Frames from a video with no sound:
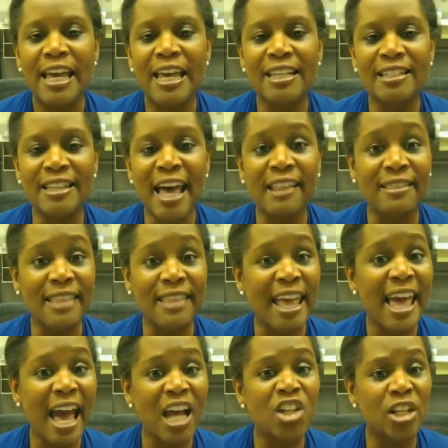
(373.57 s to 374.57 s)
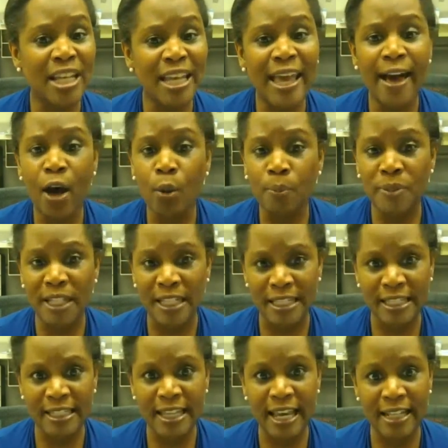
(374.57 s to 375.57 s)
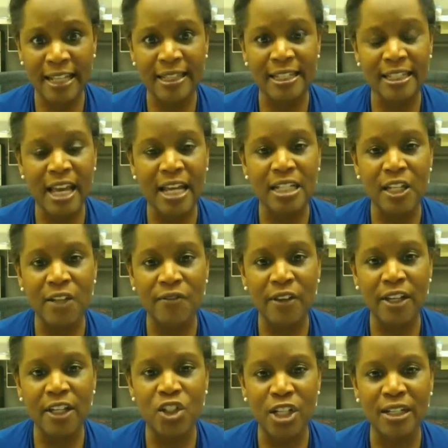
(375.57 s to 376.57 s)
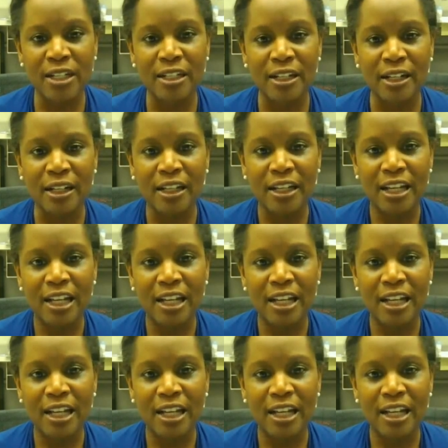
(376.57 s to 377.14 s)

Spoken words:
is that they actually help to set the scientific agenda.